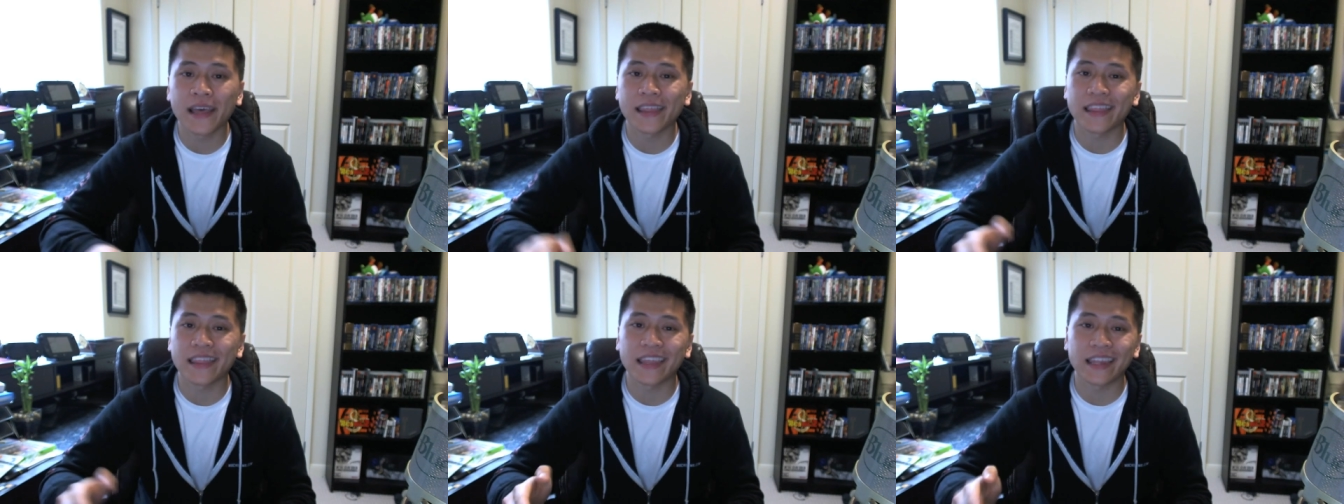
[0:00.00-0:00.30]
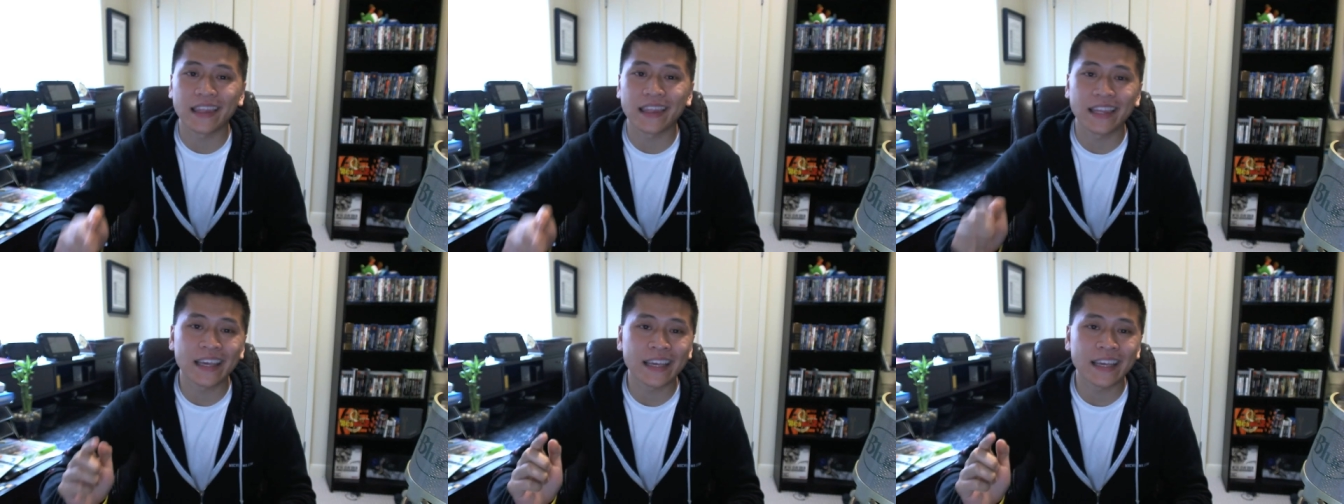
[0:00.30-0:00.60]

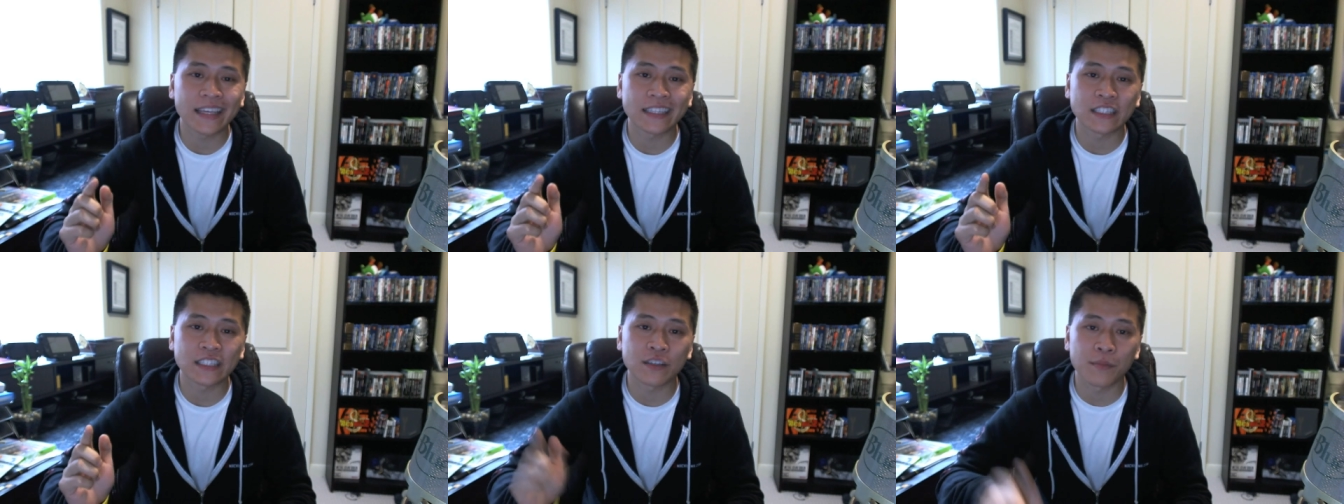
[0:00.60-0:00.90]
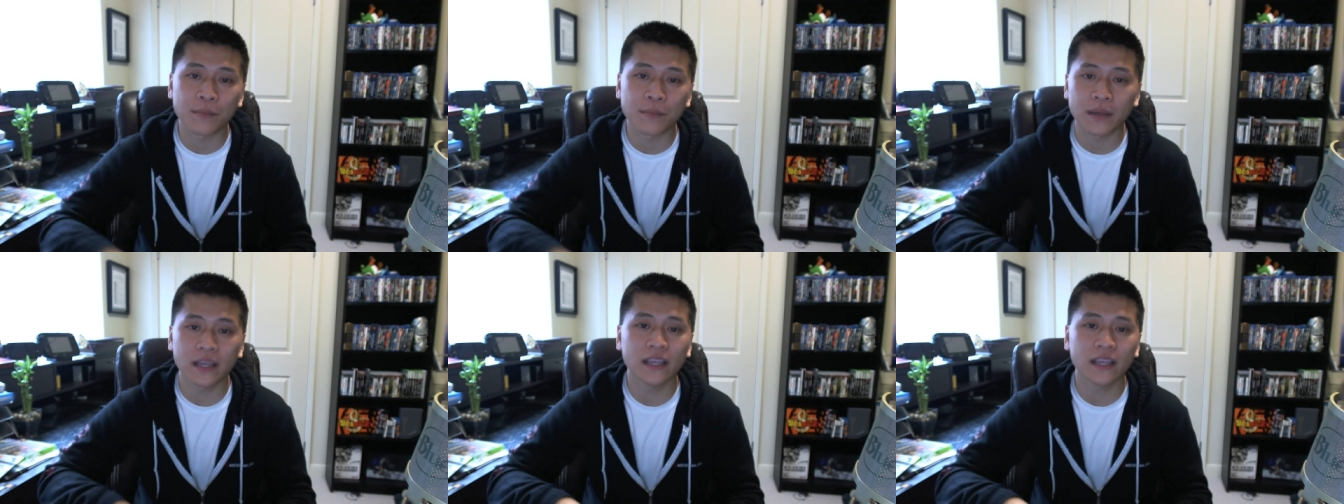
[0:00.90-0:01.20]
then link it to
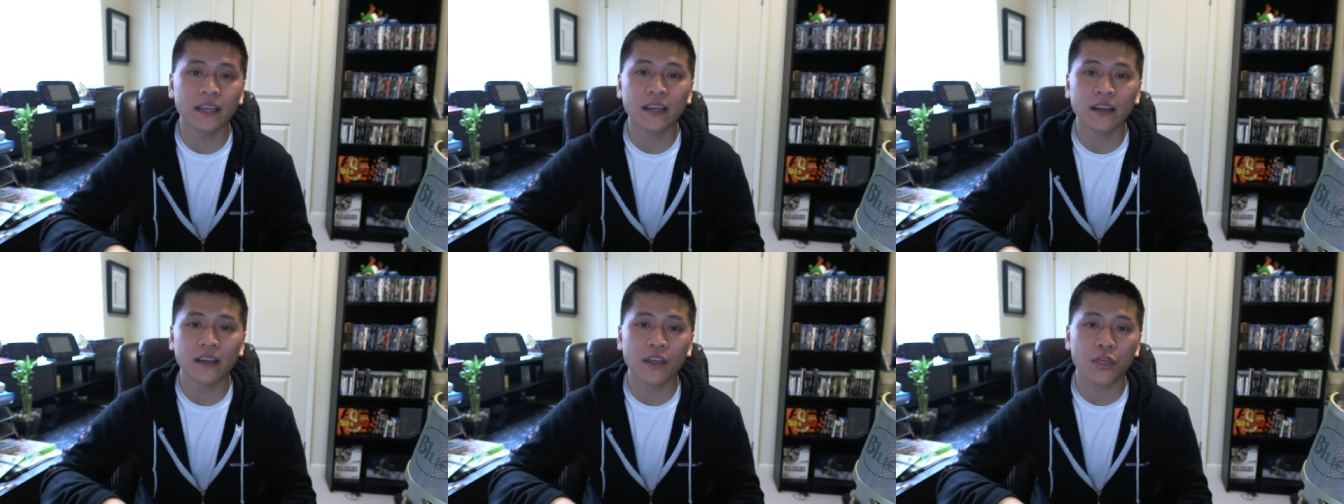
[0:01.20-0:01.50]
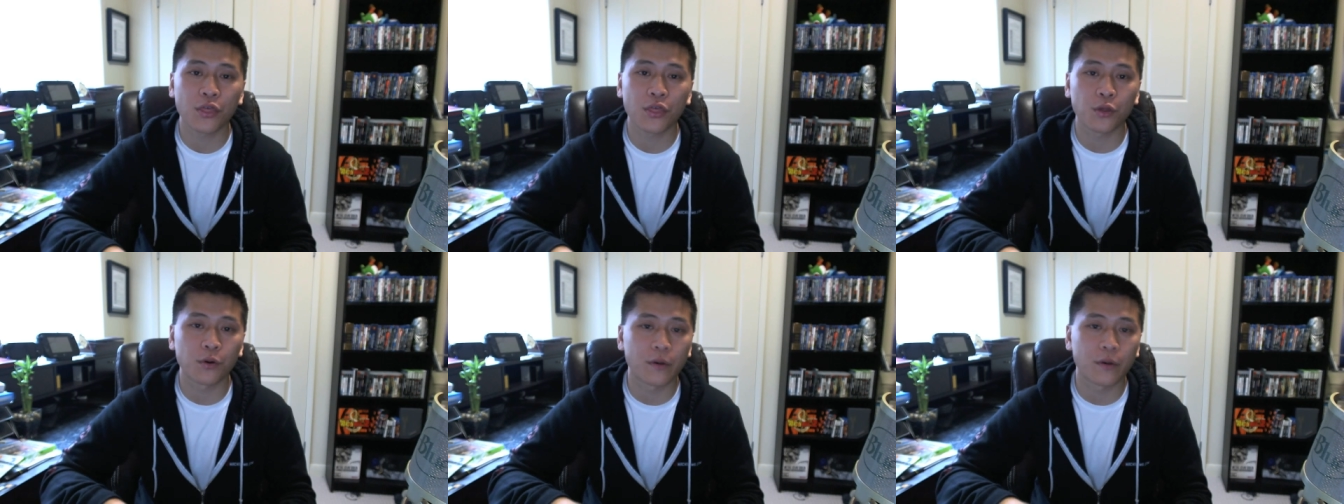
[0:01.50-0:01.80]
me
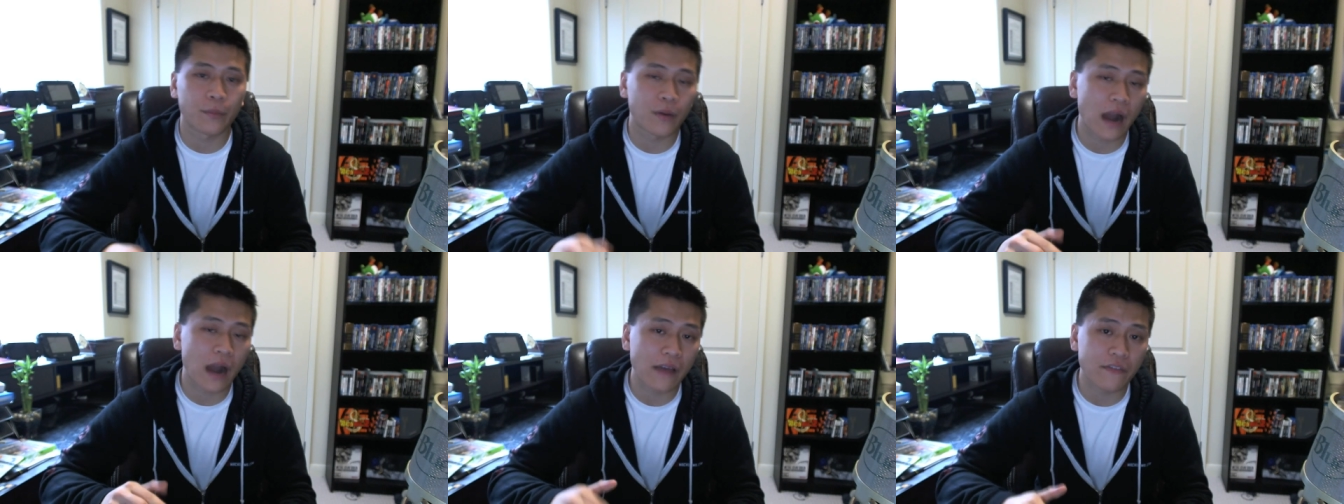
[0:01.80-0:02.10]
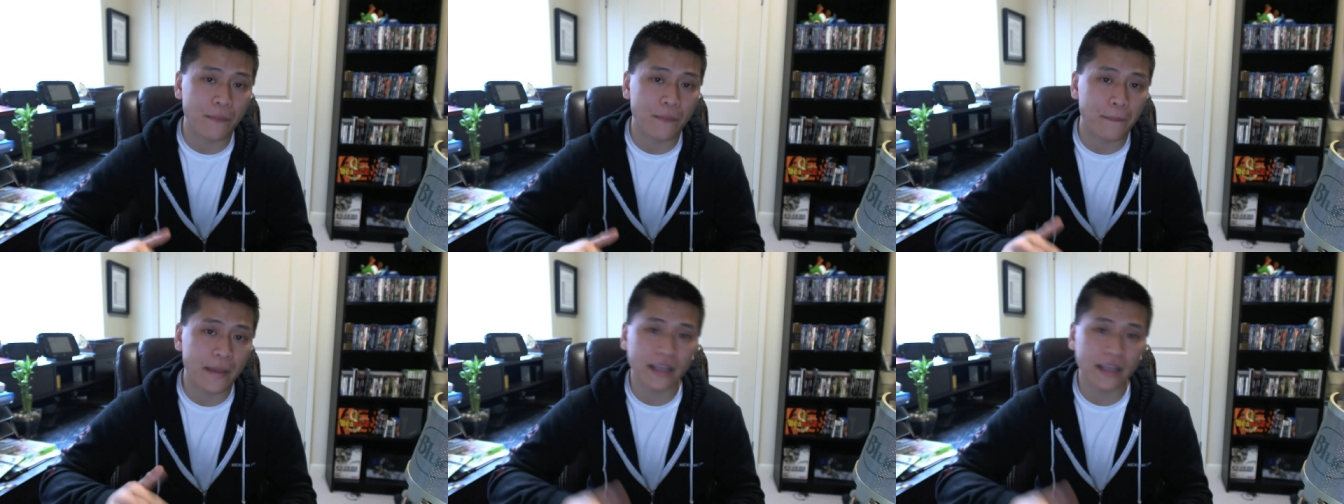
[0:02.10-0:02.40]
through a
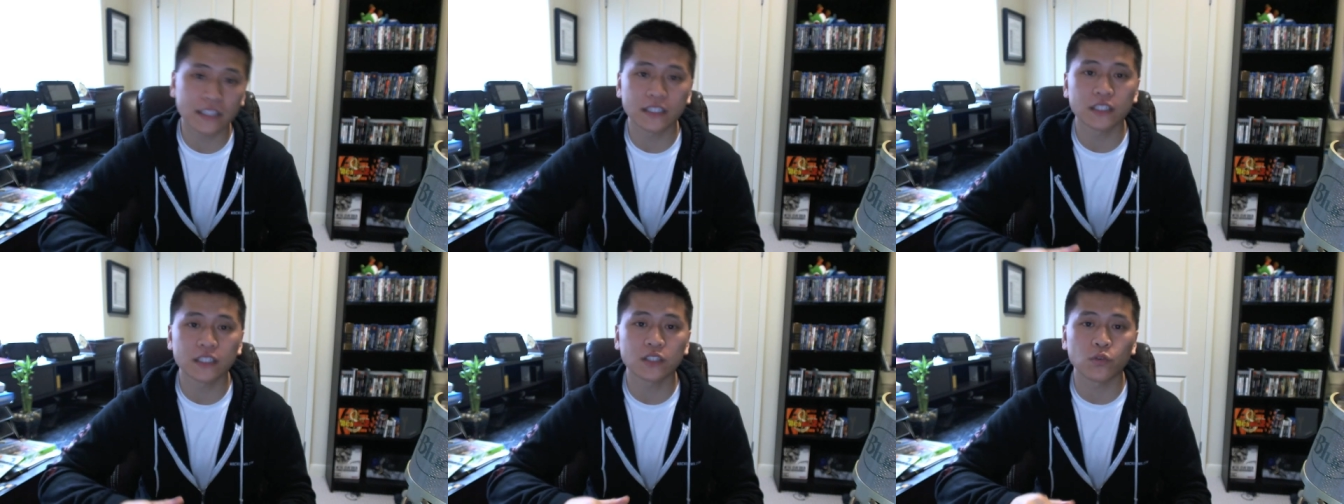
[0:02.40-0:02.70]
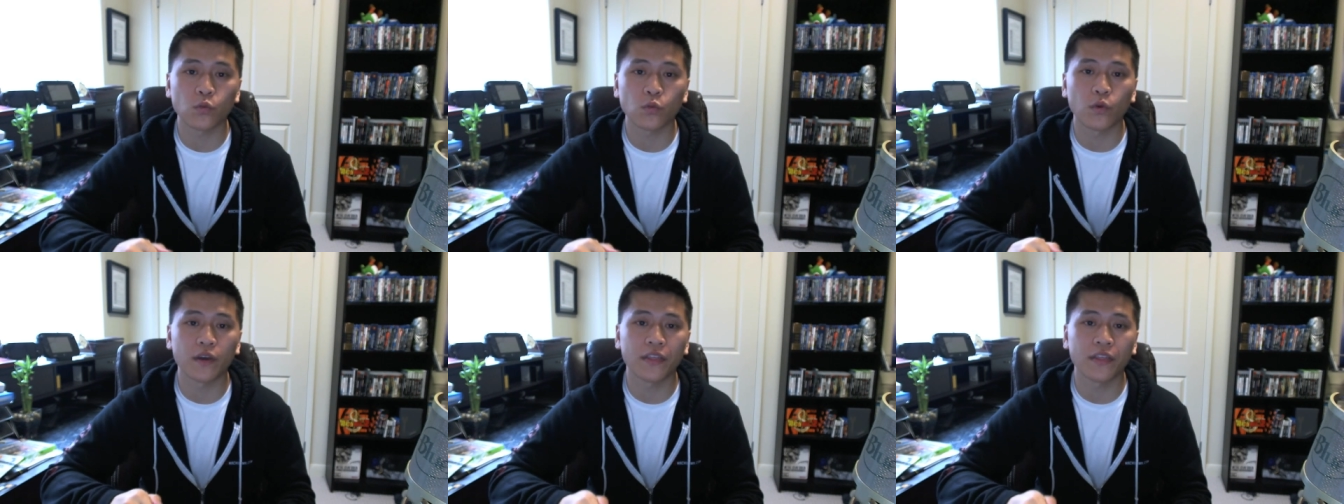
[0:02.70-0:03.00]
private
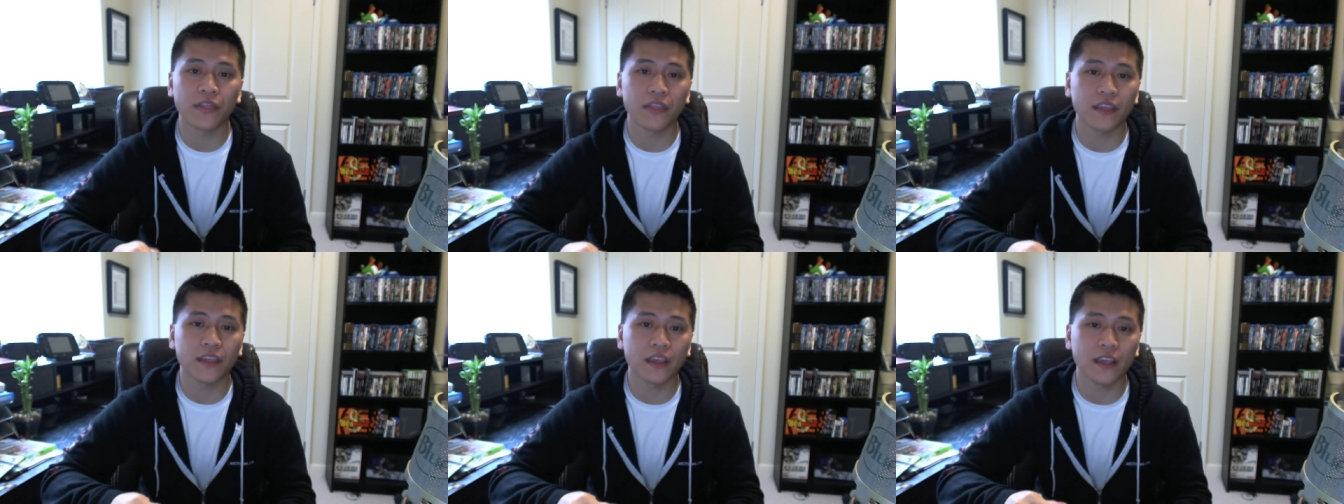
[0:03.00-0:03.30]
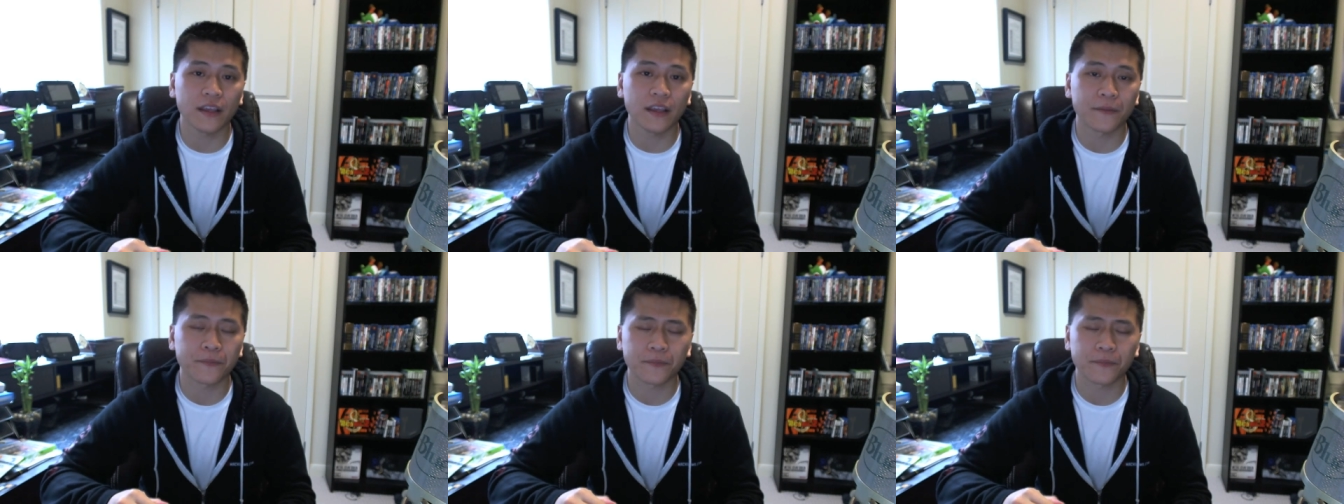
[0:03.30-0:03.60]
message with
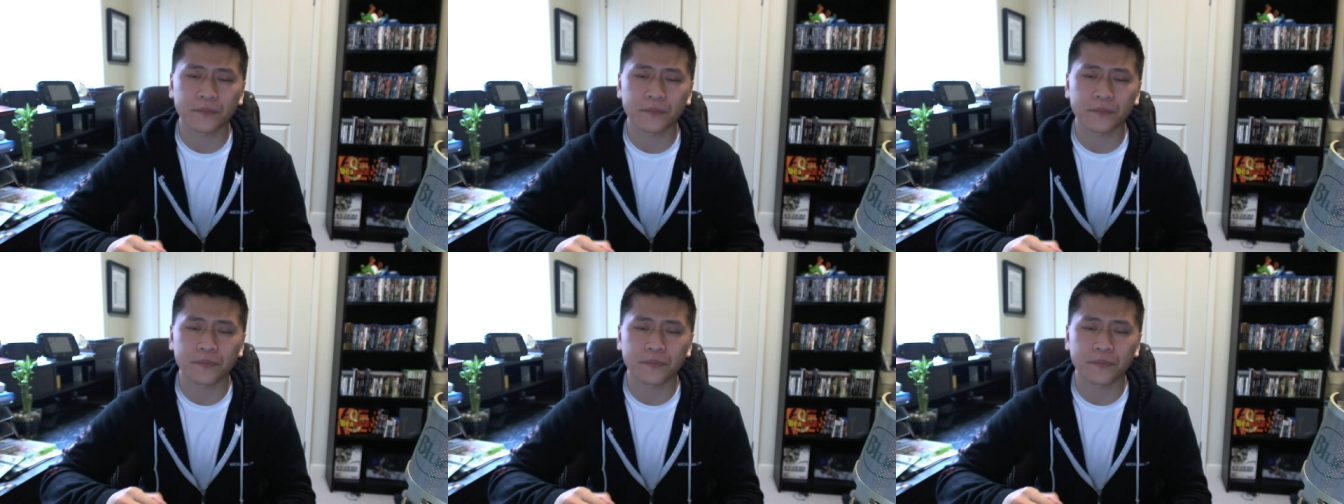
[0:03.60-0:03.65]
the